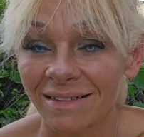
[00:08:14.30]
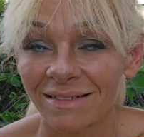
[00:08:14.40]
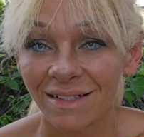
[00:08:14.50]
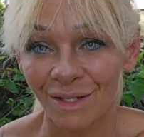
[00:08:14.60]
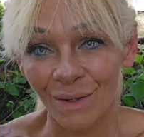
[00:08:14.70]

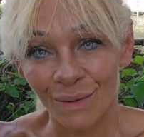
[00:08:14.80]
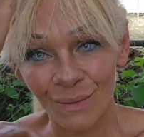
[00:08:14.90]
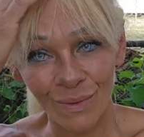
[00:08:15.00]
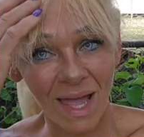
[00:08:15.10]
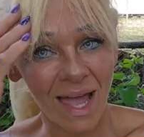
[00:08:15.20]
you
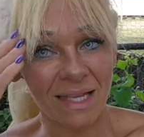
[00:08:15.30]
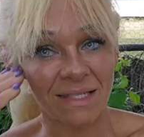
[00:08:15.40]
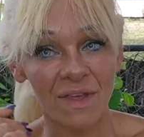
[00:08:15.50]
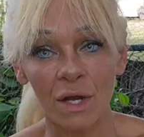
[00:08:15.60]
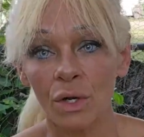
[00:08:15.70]
know,
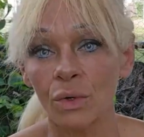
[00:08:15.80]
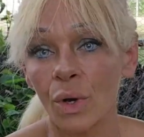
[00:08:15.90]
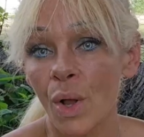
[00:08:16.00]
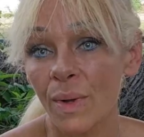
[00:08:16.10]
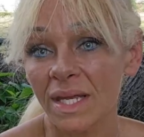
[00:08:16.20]
as they're
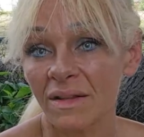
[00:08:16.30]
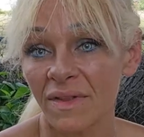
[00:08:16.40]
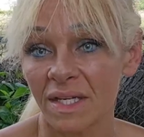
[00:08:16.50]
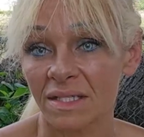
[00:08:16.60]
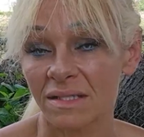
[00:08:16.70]
growing
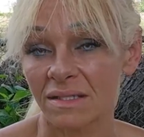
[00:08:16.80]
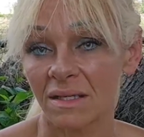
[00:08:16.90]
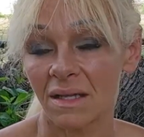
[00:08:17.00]
this,